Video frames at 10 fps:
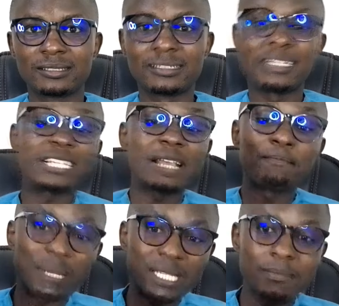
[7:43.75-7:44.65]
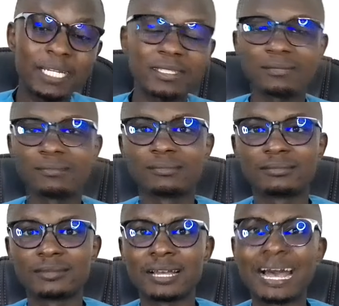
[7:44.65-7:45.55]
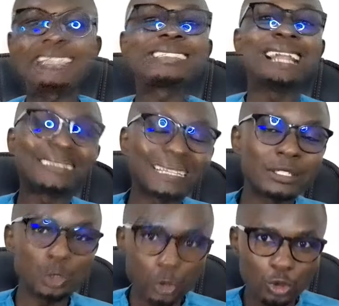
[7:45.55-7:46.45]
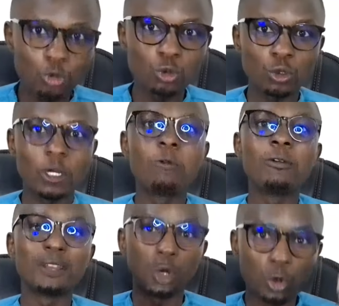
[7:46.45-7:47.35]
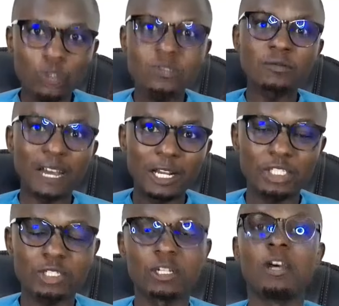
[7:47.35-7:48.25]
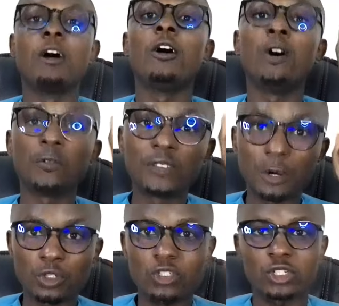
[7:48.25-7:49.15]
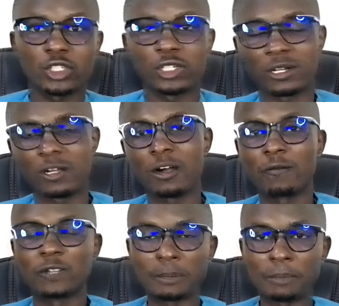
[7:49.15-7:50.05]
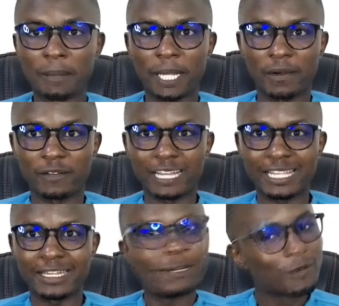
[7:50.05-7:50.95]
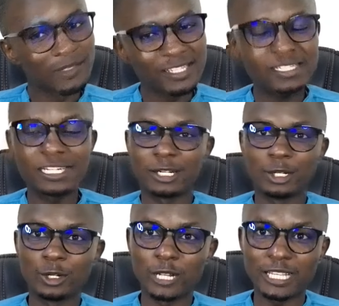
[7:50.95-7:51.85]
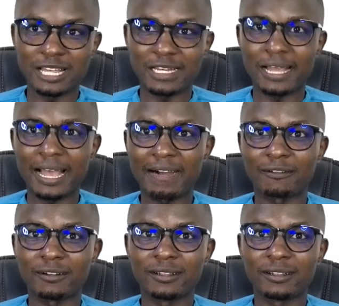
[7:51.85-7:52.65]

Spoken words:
This impeachment has nothing to do with gross violation of the Constitution of the Republic of Kenya. With this little knowledge that I have.